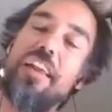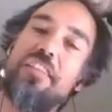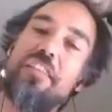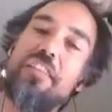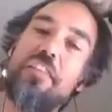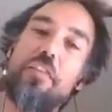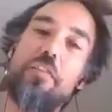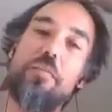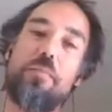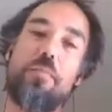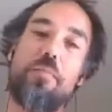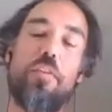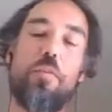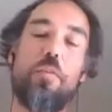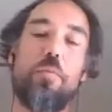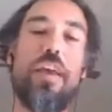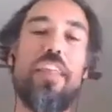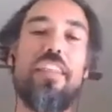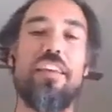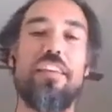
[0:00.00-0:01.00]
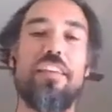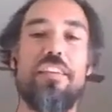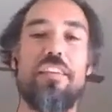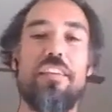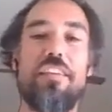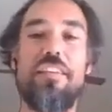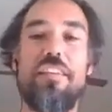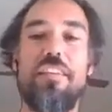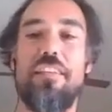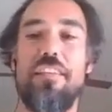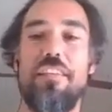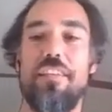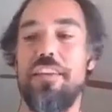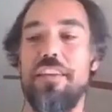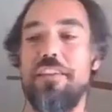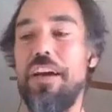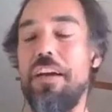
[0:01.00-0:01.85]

And so the the way that the